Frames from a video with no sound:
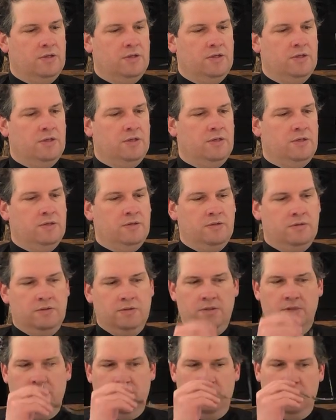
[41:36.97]

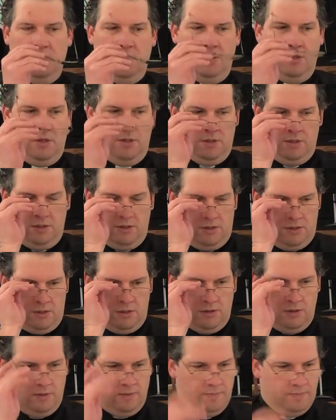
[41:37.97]

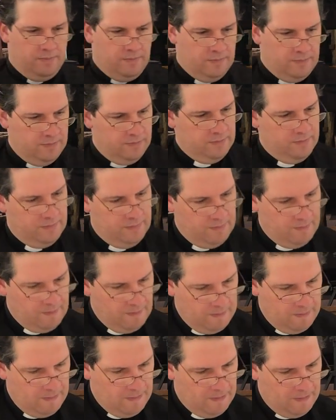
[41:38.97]
Nobody speaks.